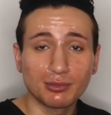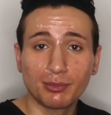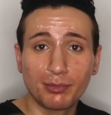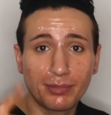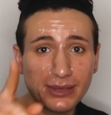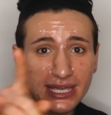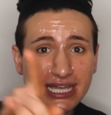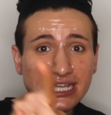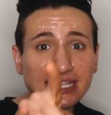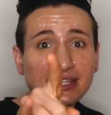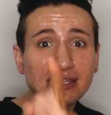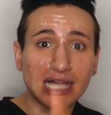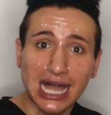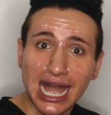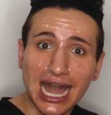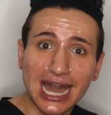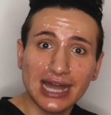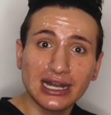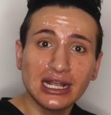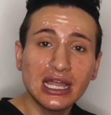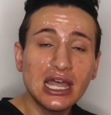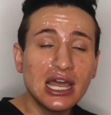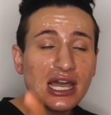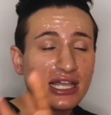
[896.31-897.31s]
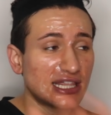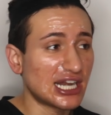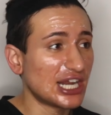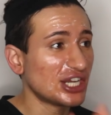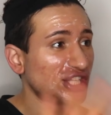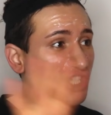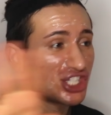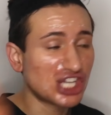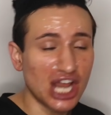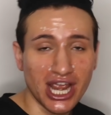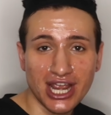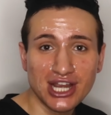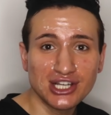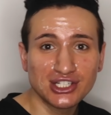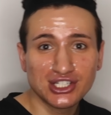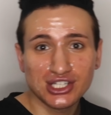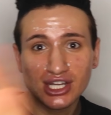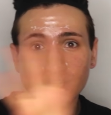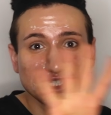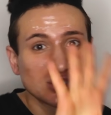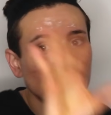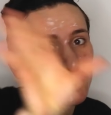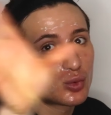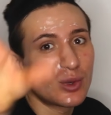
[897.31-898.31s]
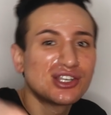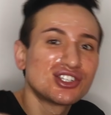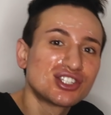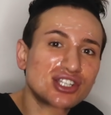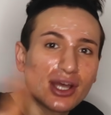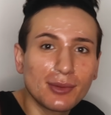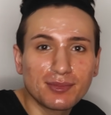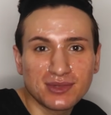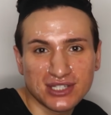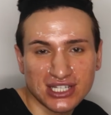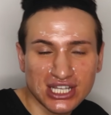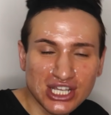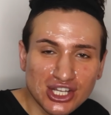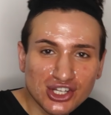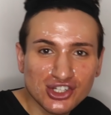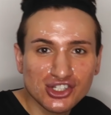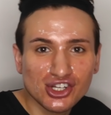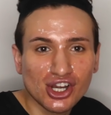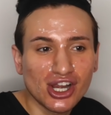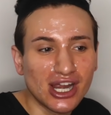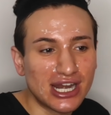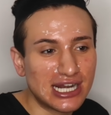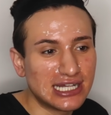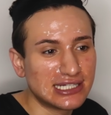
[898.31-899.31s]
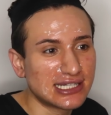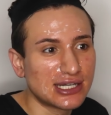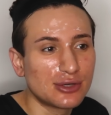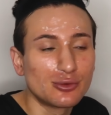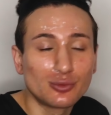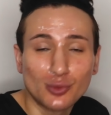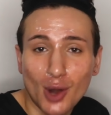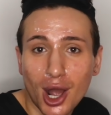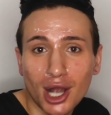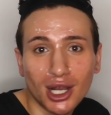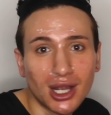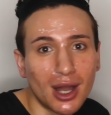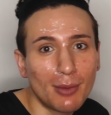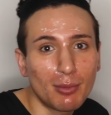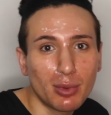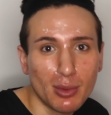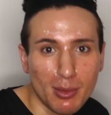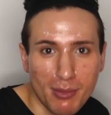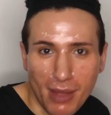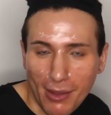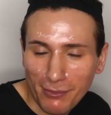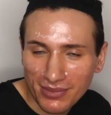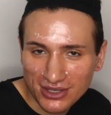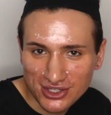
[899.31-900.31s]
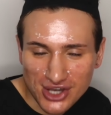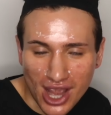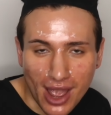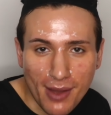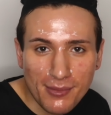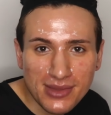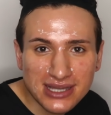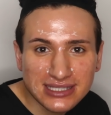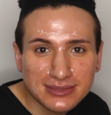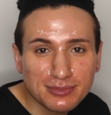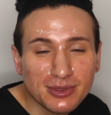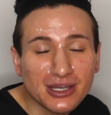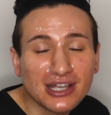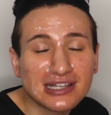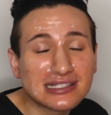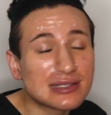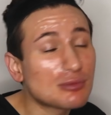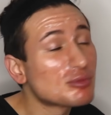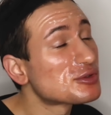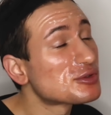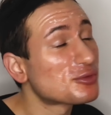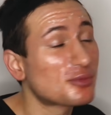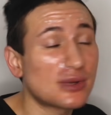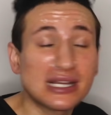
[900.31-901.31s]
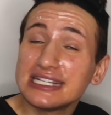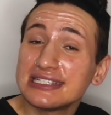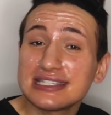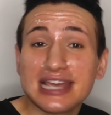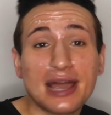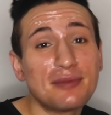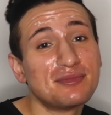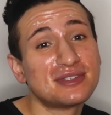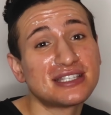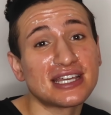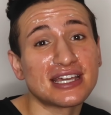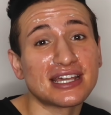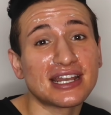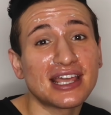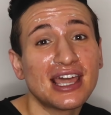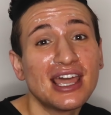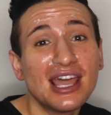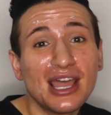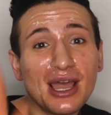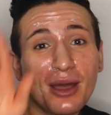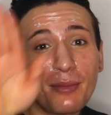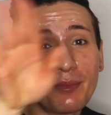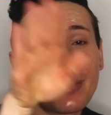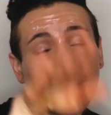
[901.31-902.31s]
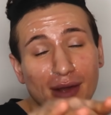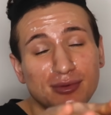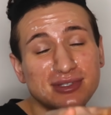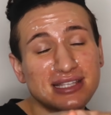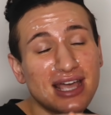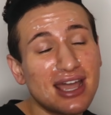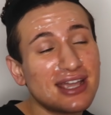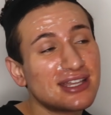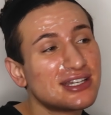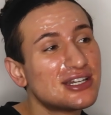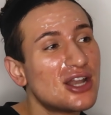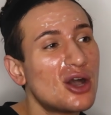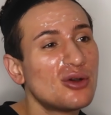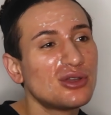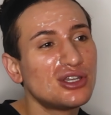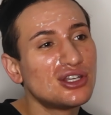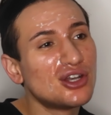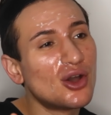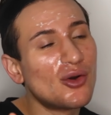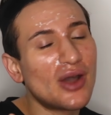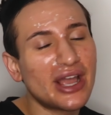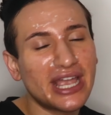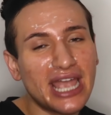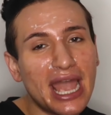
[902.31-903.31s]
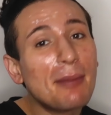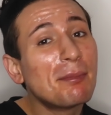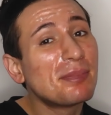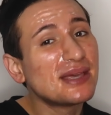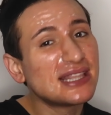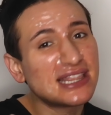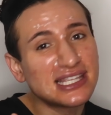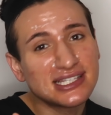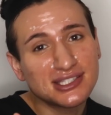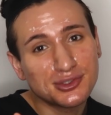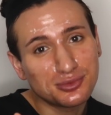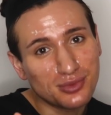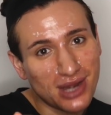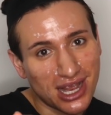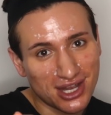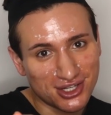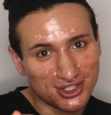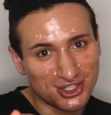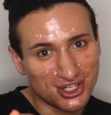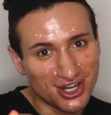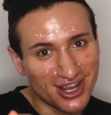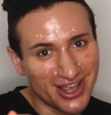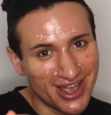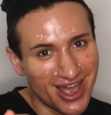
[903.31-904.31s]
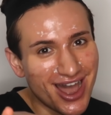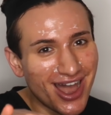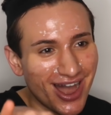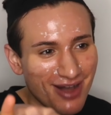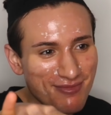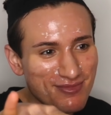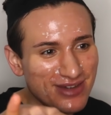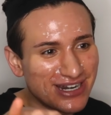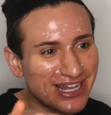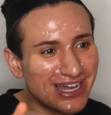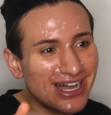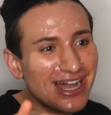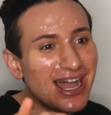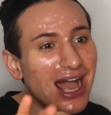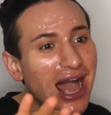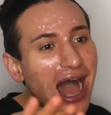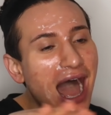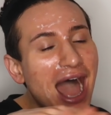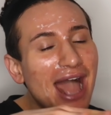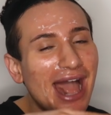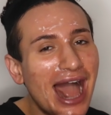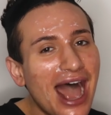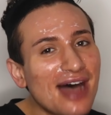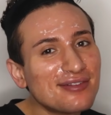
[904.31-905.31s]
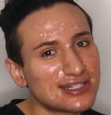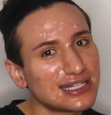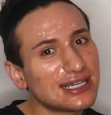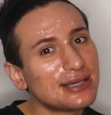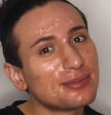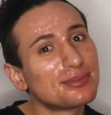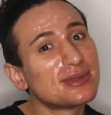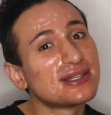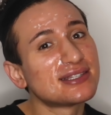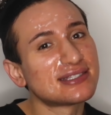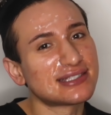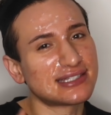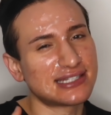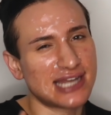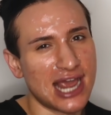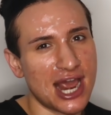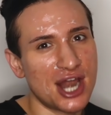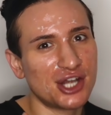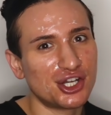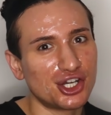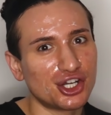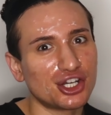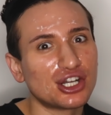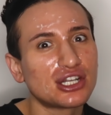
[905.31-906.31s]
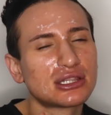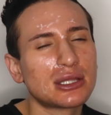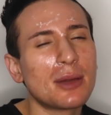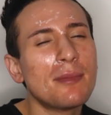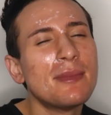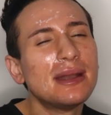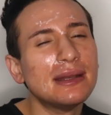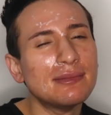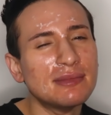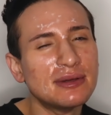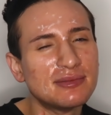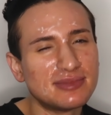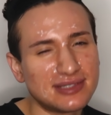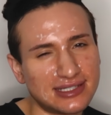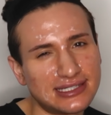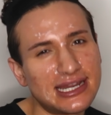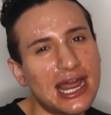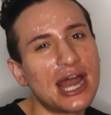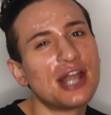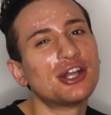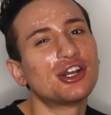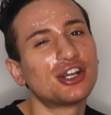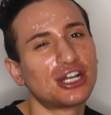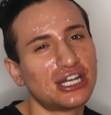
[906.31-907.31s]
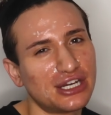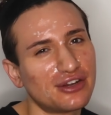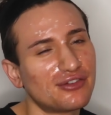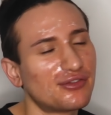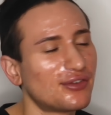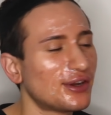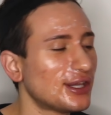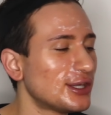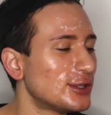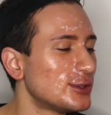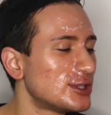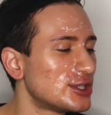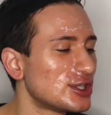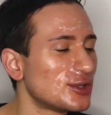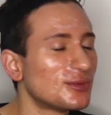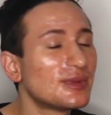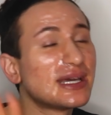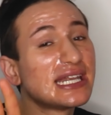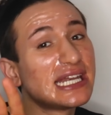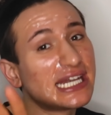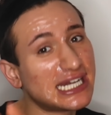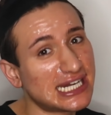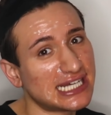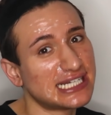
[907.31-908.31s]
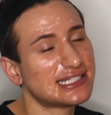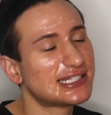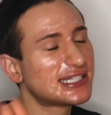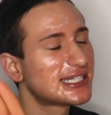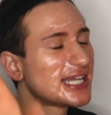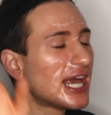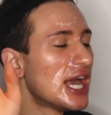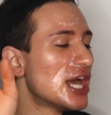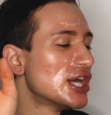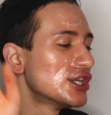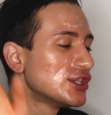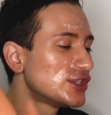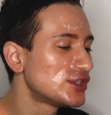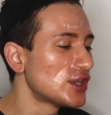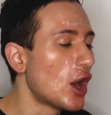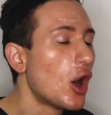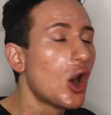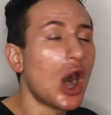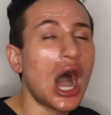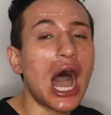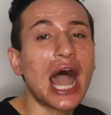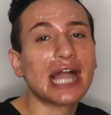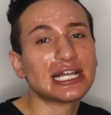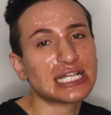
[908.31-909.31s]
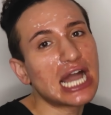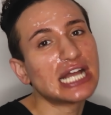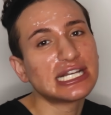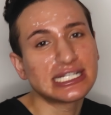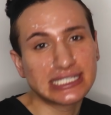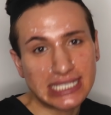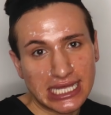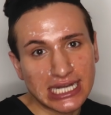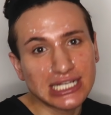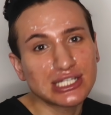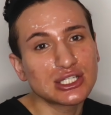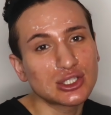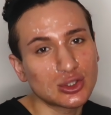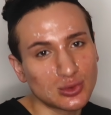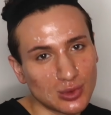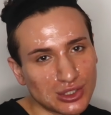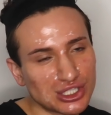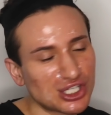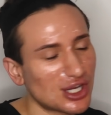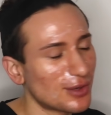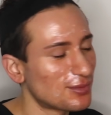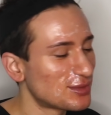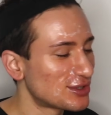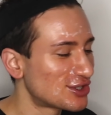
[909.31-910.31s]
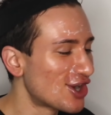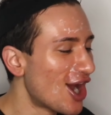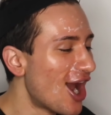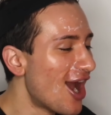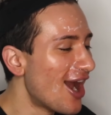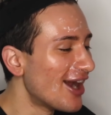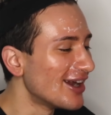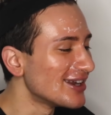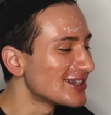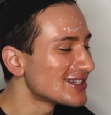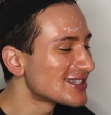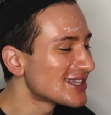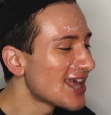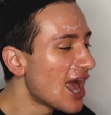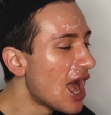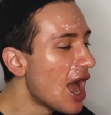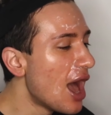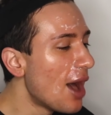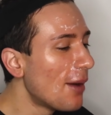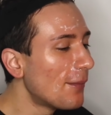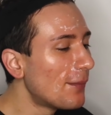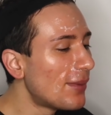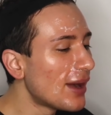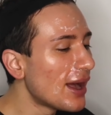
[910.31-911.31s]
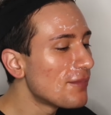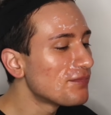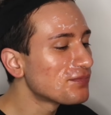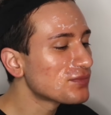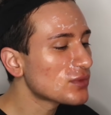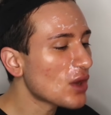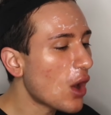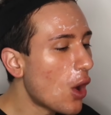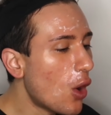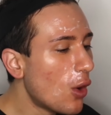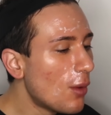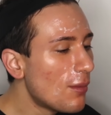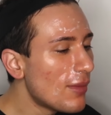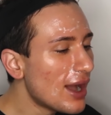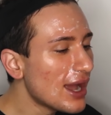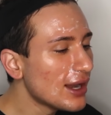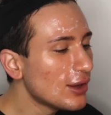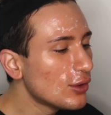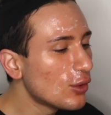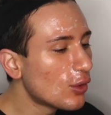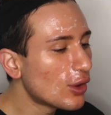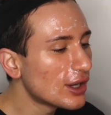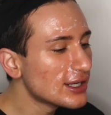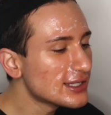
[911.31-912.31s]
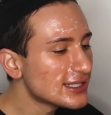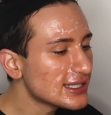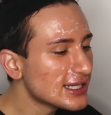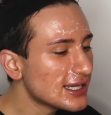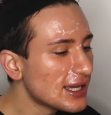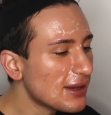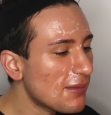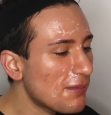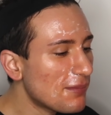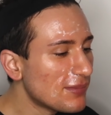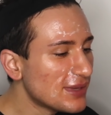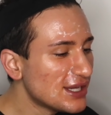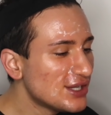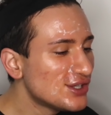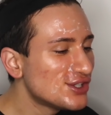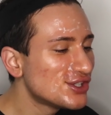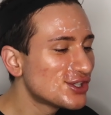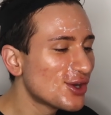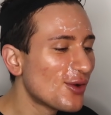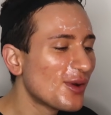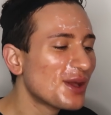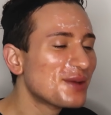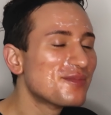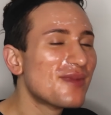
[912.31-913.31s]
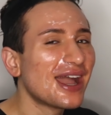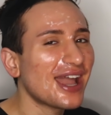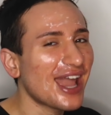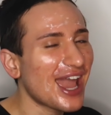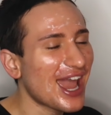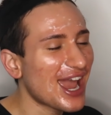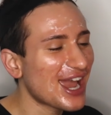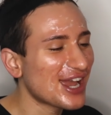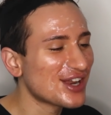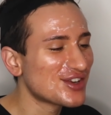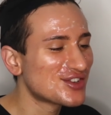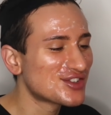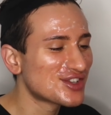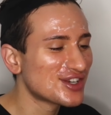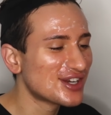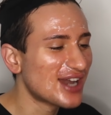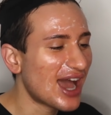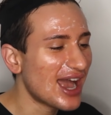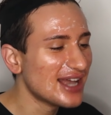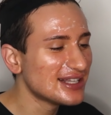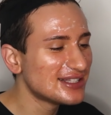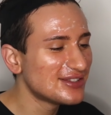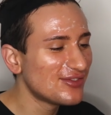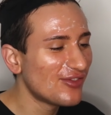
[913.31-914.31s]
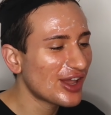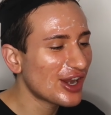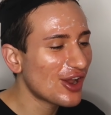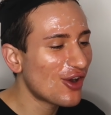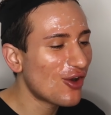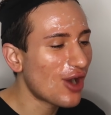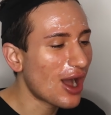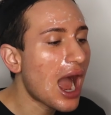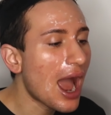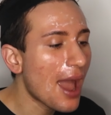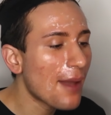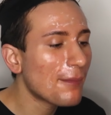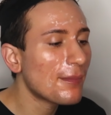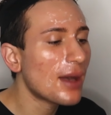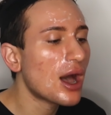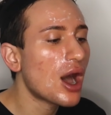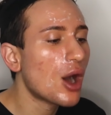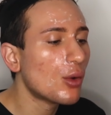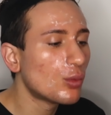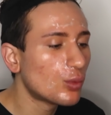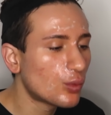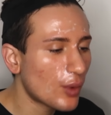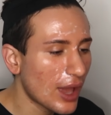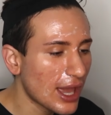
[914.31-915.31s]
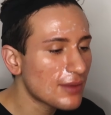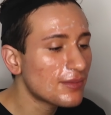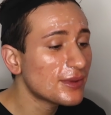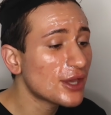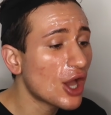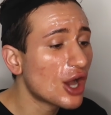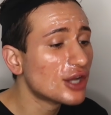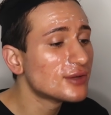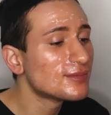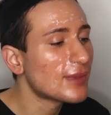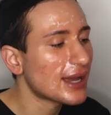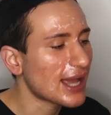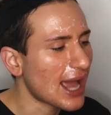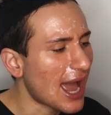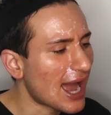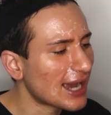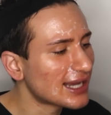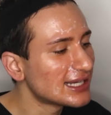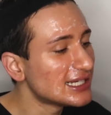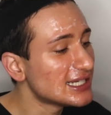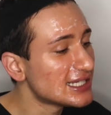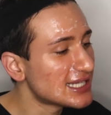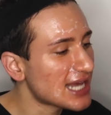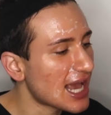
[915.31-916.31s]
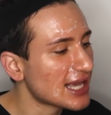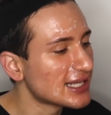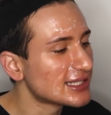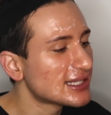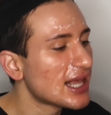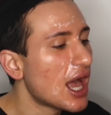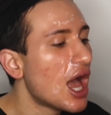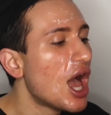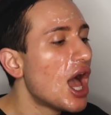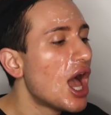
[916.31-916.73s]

Be glad that I changed a switched up t-shirt and I didn't rock up with my pajamas because really tempted. But I was like, no, you know, I can't beat this ratchet. I have to keep the standard, the minimum standard here for YouTube at least. So I decided to switch up shirt. But oh my lordy, me showing my age. Nice video. I'm way beyond my acne days.